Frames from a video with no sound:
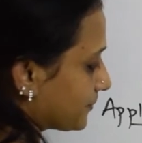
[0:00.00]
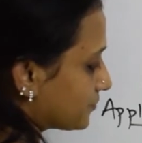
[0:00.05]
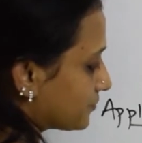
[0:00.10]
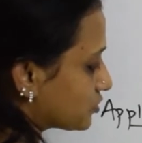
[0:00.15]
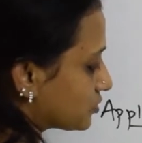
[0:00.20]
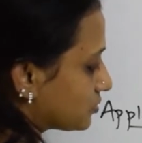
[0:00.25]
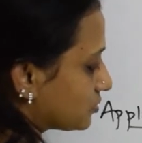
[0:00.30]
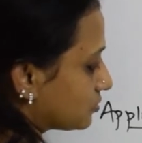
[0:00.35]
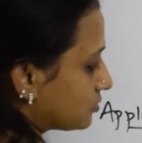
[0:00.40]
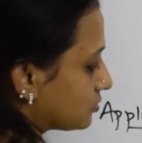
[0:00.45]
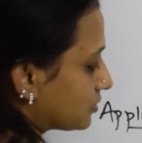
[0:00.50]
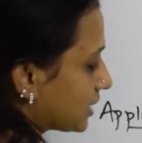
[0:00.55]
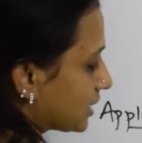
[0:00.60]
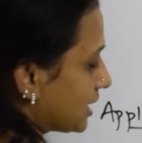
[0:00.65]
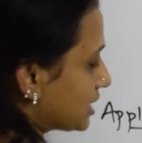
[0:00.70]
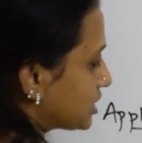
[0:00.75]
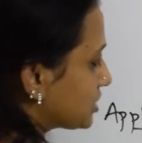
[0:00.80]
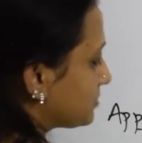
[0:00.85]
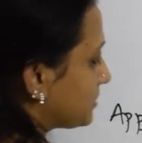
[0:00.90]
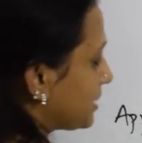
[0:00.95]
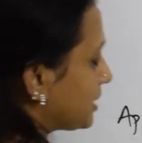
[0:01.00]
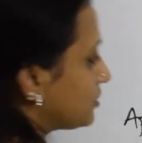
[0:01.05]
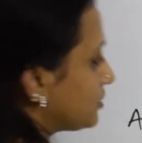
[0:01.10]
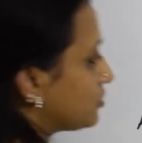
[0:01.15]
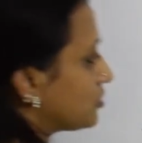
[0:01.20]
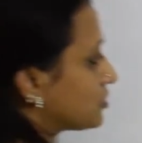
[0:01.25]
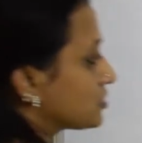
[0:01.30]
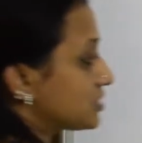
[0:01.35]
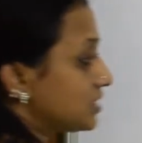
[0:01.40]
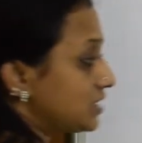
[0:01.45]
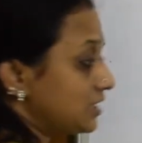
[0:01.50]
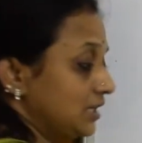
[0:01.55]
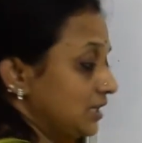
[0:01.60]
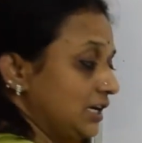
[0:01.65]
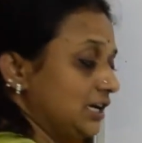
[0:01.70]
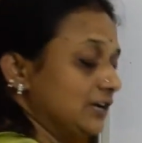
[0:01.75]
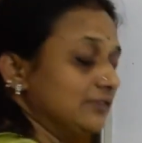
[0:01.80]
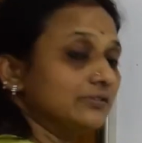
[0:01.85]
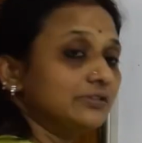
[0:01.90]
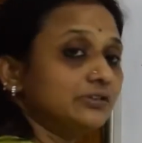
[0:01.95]
So calcium
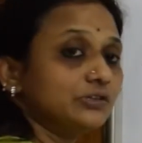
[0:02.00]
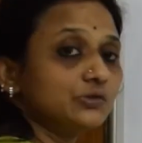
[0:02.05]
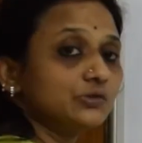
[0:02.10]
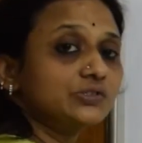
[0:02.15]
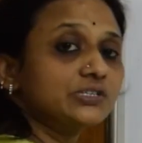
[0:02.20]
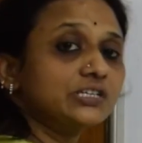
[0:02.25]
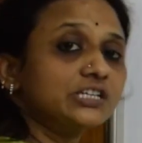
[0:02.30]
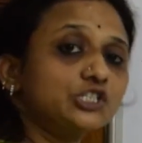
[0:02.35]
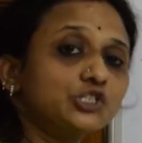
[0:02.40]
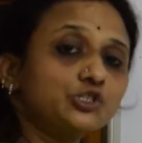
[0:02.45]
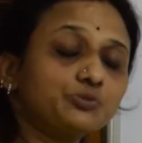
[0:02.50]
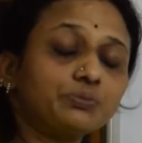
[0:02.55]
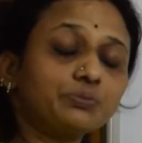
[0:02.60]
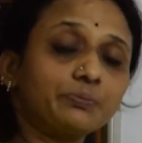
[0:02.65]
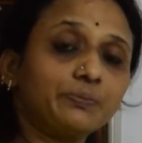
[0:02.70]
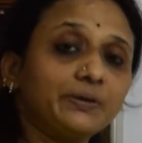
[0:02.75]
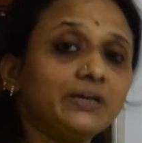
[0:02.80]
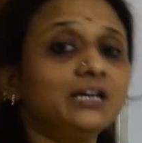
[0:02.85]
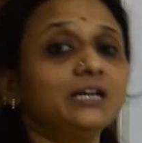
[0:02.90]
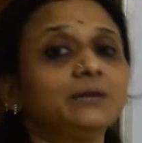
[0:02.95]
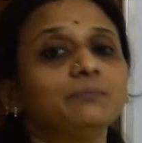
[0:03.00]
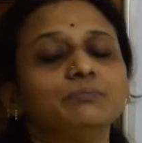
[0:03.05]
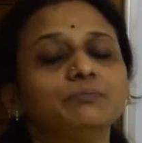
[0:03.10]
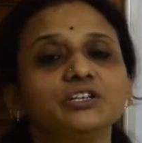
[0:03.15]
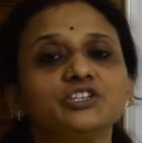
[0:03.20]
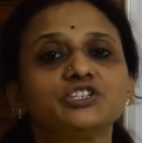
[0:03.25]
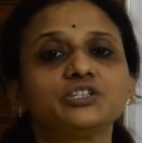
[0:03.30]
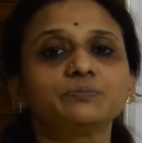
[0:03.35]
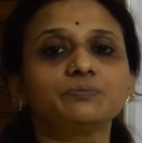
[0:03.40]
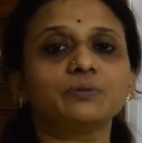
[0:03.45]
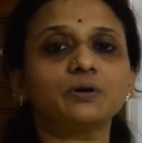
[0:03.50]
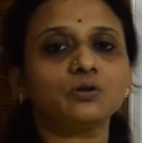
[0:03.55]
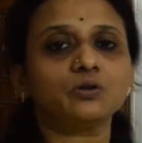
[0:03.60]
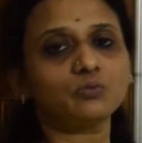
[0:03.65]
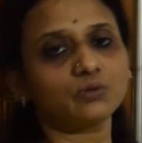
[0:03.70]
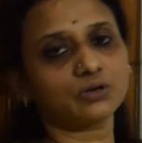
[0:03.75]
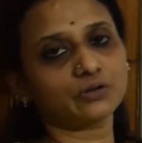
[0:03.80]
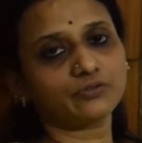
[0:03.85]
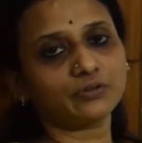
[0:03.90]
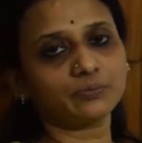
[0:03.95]
hydroxide, we're using it to prepare bleaching powder,
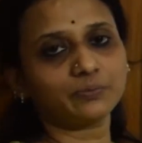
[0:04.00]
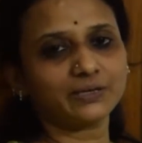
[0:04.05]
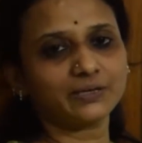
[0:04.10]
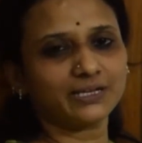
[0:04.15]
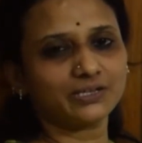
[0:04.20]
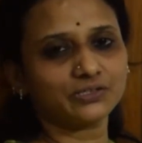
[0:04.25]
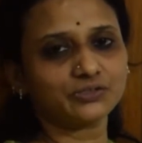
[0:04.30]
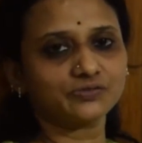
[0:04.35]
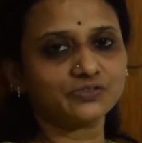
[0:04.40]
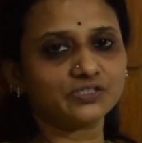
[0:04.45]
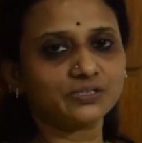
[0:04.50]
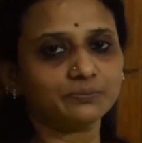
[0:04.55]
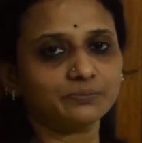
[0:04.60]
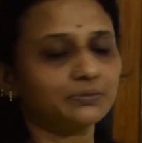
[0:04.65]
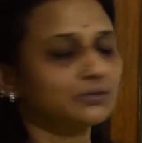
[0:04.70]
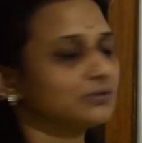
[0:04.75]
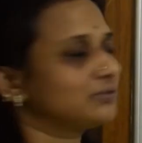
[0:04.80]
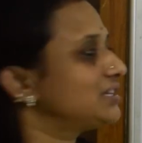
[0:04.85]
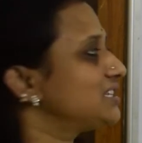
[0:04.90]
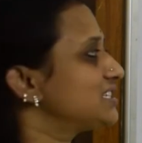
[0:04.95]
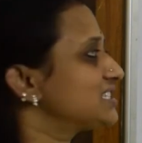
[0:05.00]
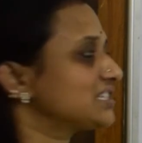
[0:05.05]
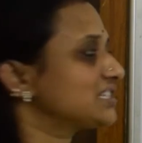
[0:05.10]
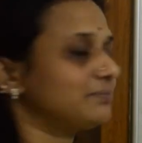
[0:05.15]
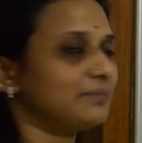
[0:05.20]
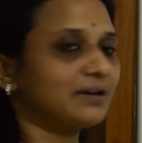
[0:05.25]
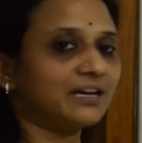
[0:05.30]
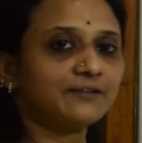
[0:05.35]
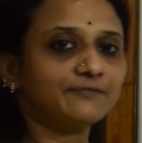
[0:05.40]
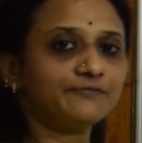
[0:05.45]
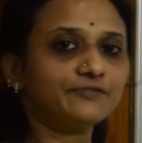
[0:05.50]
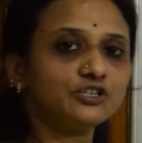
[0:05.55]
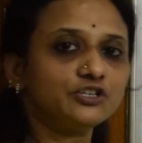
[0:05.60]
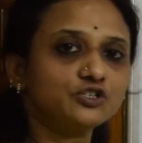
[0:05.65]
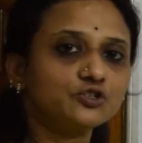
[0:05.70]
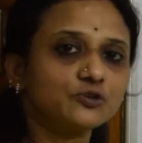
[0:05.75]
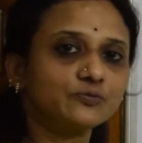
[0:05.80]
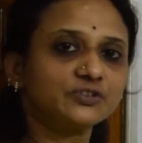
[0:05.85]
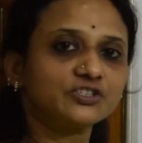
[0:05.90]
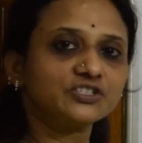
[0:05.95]
one of the applications. Simple. Now let's come back and
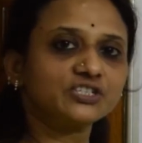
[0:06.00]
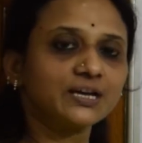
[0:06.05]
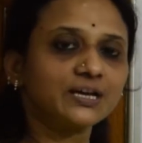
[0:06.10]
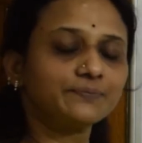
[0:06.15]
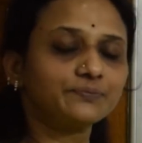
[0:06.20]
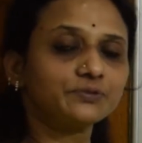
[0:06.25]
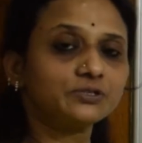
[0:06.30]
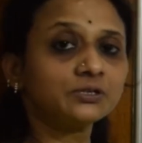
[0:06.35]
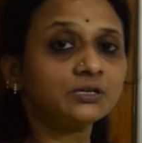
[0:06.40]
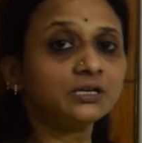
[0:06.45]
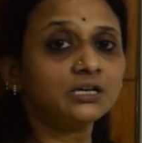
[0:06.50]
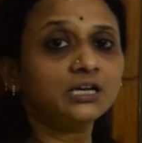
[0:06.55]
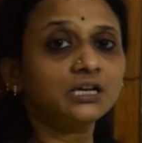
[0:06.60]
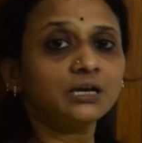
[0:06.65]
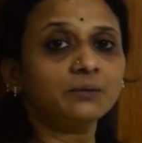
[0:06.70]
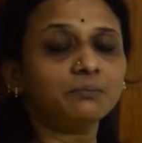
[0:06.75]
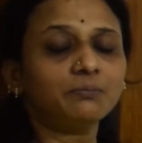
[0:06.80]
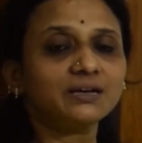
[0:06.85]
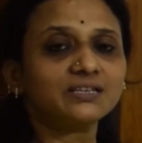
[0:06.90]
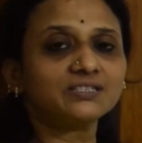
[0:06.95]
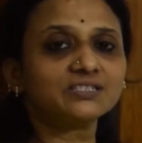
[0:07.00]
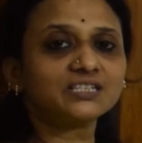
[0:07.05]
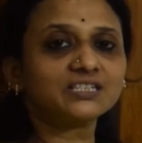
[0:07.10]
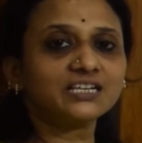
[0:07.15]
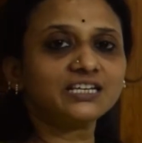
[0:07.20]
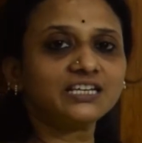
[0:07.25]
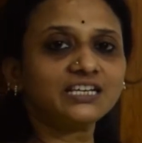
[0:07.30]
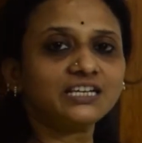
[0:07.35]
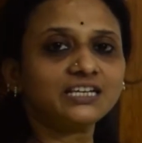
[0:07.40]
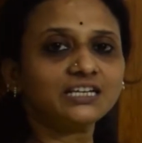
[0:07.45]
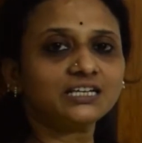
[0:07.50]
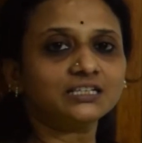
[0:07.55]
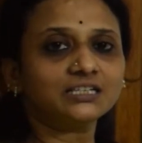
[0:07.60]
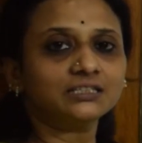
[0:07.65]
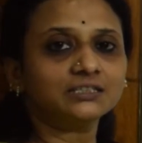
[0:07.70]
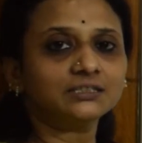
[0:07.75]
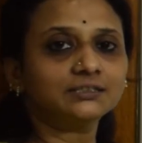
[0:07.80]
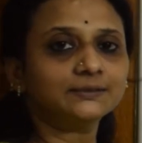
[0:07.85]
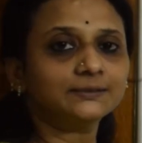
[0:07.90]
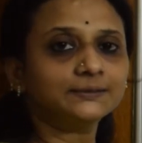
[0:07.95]
finish off the chapter by studying
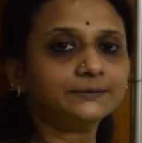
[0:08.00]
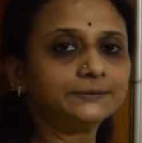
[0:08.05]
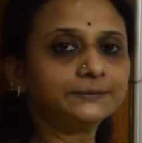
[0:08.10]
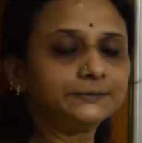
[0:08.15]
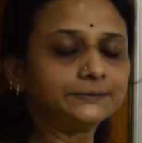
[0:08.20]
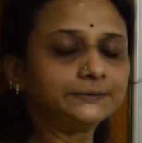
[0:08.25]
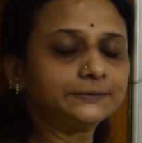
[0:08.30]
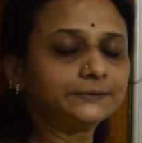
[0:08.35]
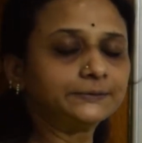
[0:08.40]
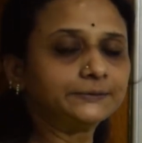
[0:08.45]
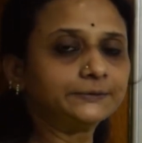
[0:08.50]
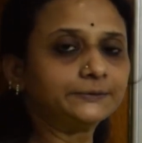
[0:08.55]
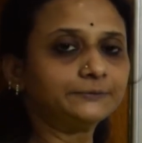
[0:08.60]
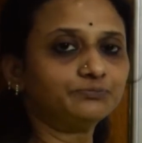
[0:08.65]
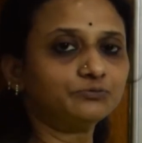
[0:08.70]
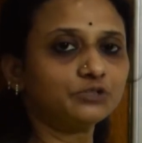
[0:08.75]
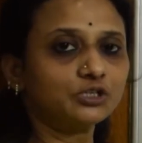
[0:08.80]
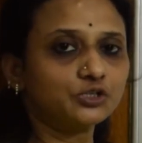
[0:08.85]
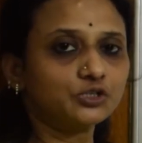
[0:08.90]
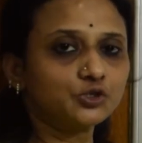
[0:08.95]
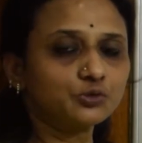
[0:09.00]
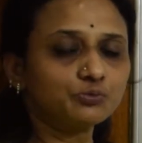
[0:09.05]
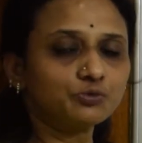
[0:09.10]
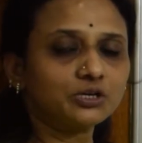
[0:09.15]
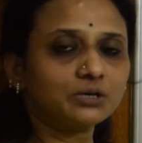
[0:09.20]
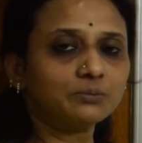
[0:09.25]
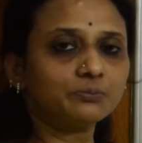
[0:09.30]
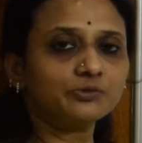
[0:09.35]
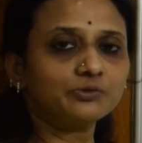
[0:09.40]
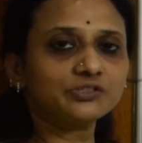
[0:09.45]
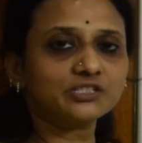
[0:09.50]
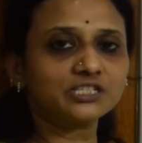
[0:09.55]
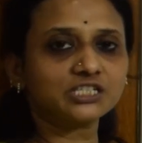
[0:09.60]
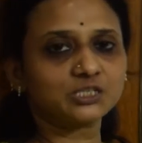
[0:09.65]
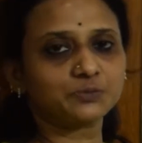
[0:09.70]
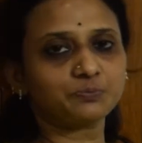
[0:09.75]
the two more compounds, that is